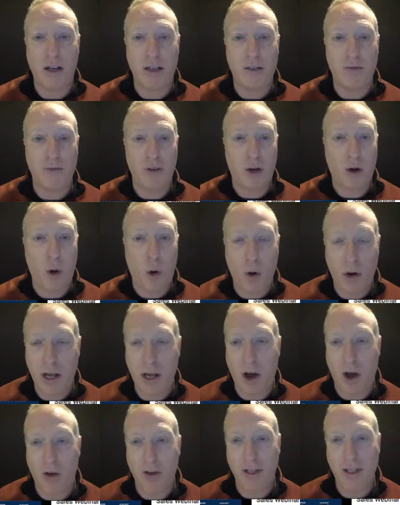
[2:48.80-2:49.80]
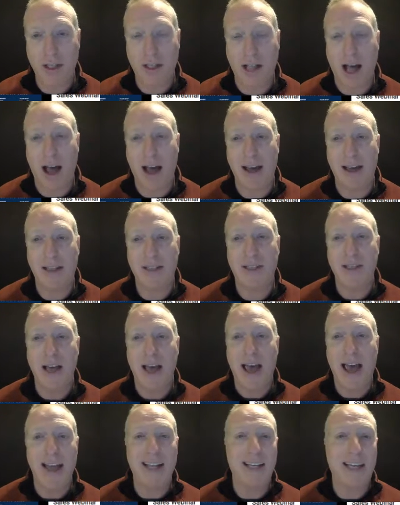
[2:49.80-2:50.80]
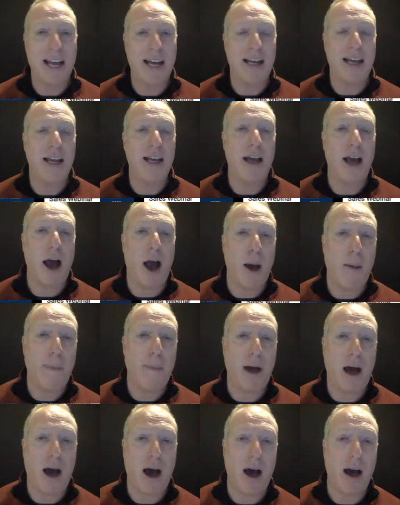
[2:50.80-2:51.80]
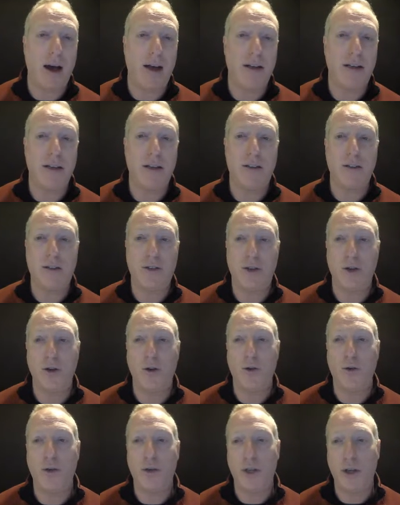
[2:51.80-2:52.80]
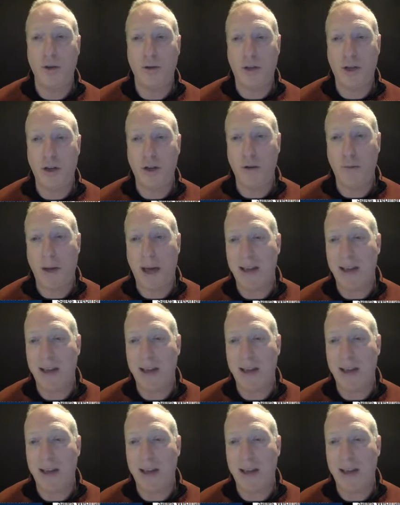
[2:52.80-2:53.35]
recording all the slides, and getting it up on to YouTube,